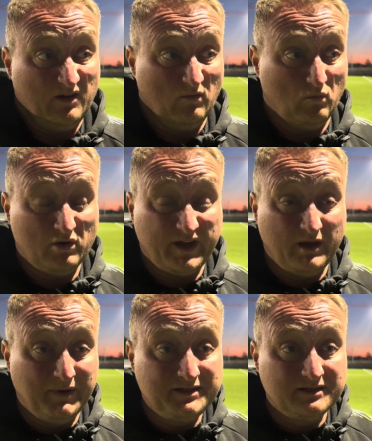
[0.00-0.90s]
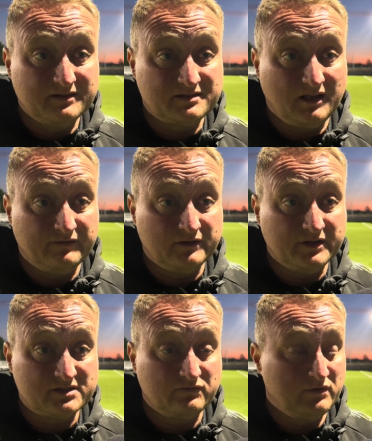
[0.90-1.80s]
what game into this level?
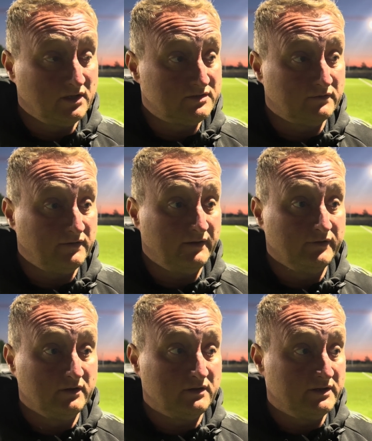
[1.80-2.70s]
It's a really tough level.